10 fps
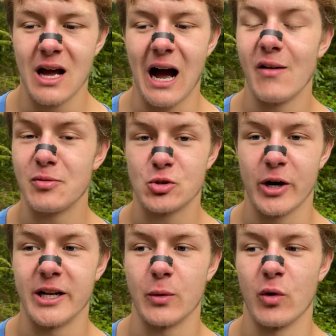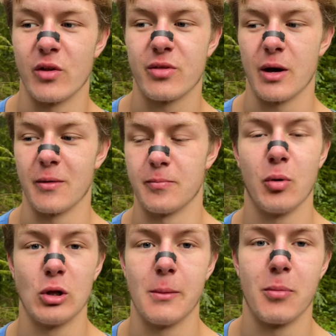I've been training with a
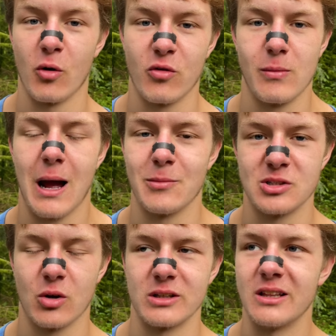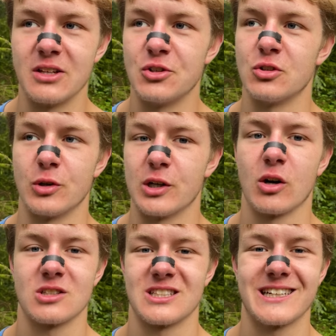pull-up bar from Amazon that literally
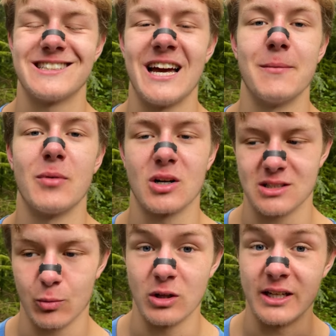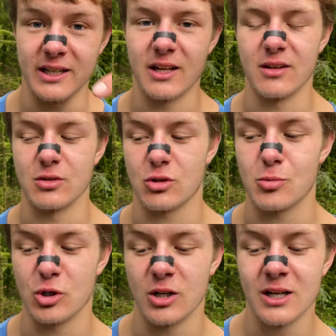costs like $10. I will link it in the
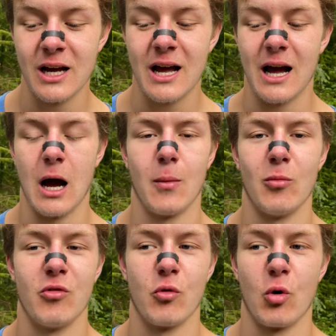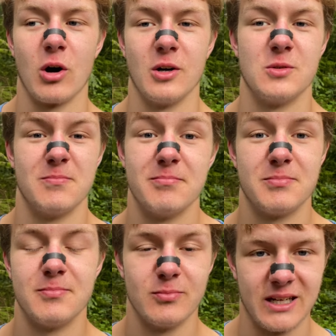description, for,
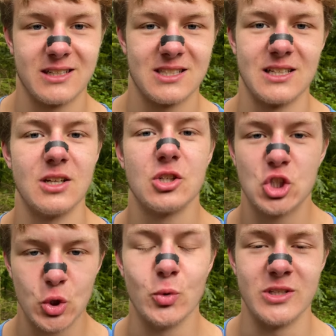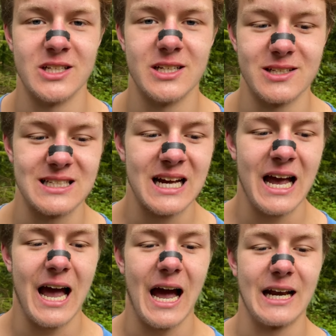like I said, 2 years,
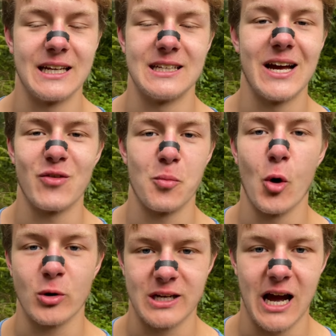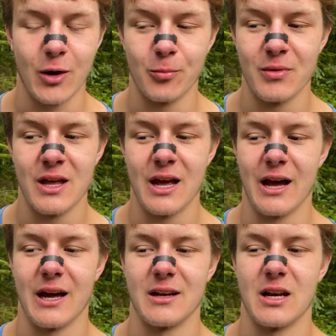and it never broke down,
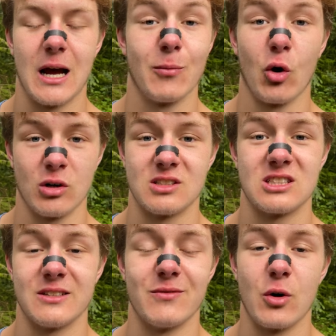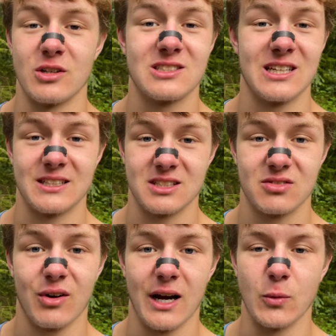and I'm honestly very
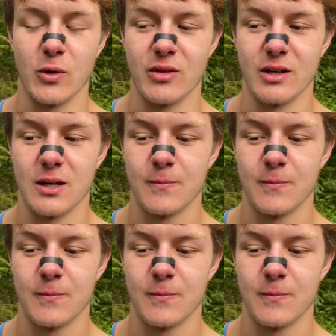satisfied with it.